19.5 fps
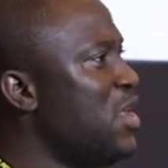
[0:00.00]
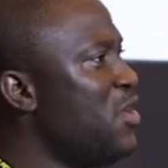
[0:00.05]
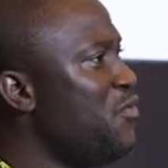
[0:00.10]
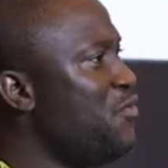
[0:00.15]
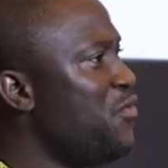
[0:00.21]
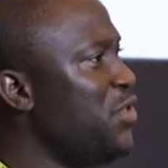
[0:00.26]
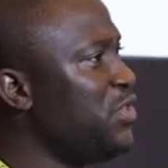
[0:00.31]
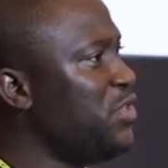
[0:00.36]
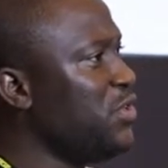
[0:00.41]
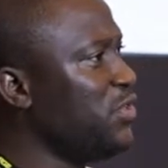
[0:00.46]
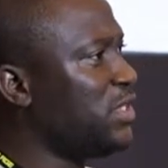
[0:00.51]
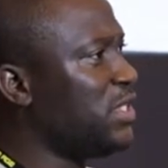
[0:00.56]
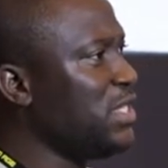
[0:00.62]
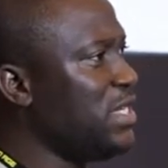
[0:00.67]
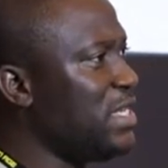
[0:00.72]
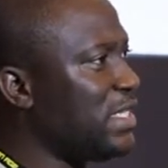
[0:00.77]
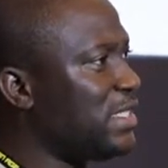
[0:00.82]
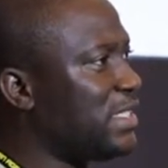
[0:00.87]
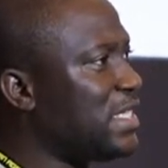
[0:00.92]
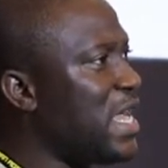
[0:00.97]
Reducing
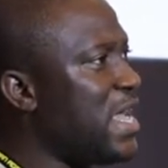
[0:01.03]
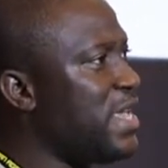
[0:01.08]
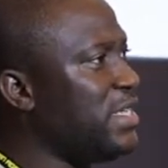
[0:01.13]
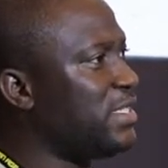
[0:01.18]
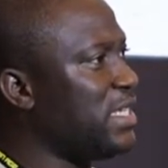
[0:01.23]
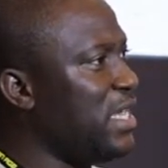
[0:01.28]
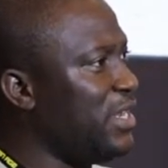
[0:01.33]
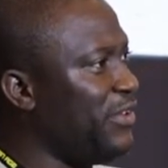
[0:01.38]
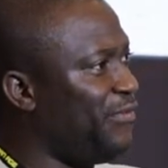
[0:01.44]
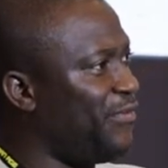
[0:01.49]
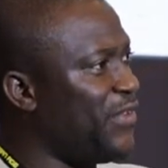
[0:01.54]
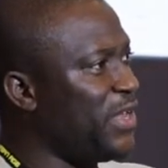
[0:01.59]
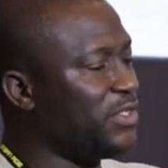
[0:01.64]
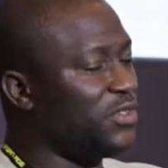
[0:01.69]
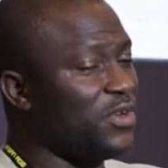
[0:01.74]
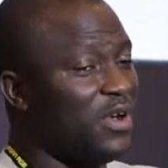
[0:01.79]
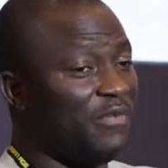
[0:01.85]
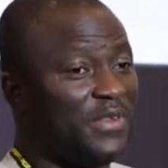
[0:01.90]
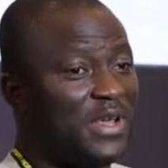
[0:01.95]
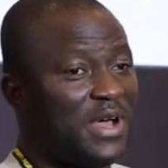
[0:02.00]
the size and
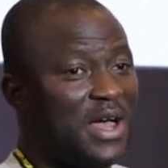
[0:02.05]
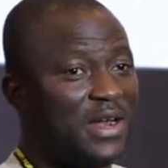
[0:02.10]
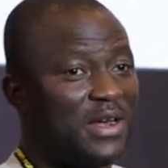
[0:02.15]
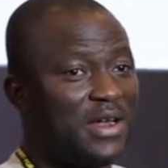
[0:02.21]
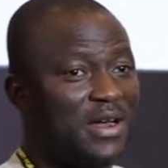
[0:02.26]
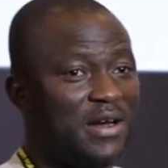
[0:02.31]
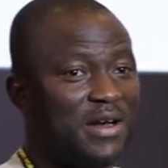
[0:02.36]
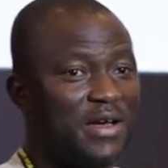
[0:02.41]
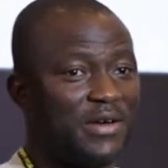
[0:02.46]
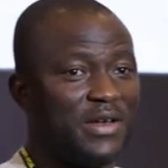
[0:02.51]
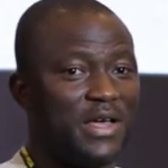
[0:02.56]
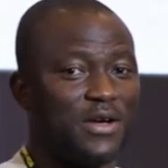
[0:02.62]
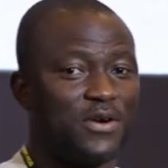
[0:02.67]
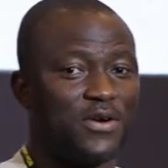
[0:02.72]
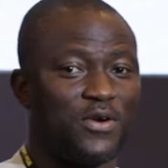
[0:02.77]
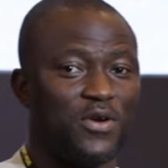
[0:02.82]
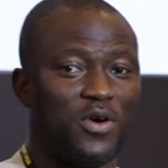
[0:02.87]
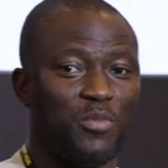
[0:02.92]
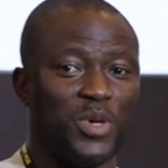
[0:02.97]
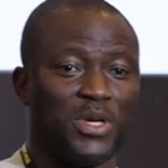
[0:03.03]
effect of the underground
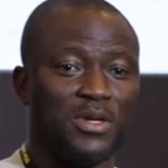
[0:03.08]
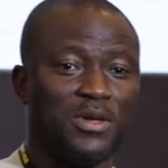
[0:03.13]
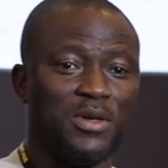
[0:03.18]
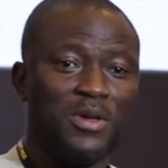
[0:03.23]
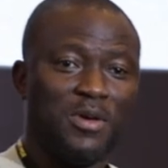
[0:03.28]
economy.